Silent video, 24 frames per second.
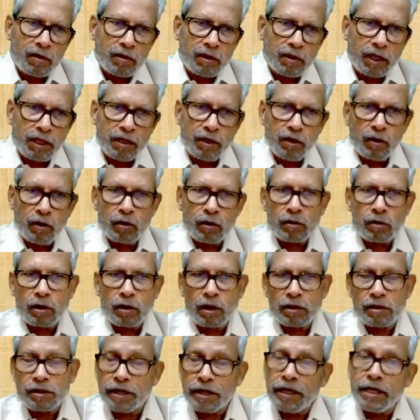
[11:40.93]
Then
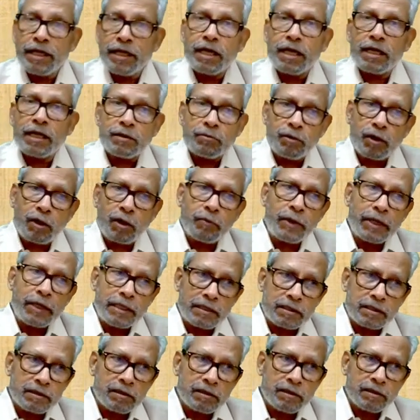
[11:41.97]
your training and development.
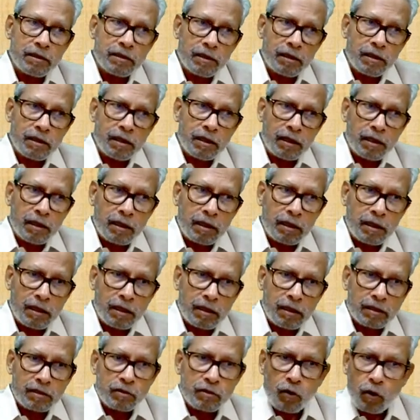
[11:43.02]

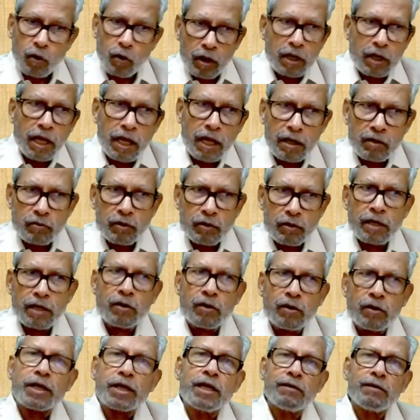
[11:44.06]
So all we are
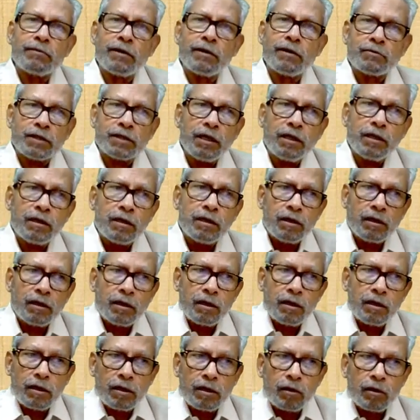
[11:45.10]
talking about the
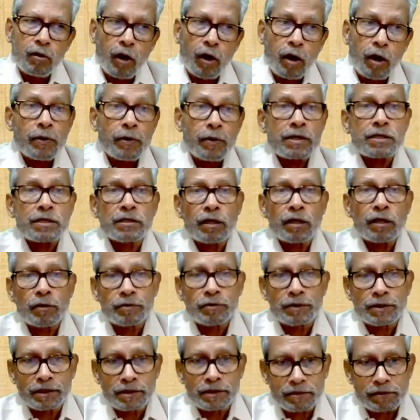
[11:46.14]
operational
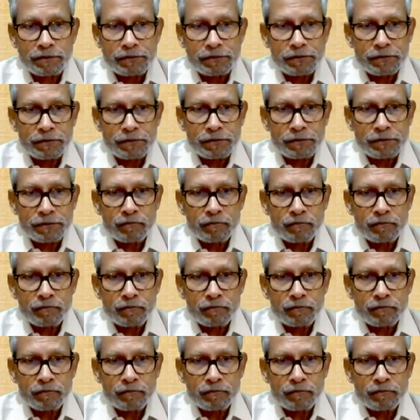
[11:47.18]
objectives.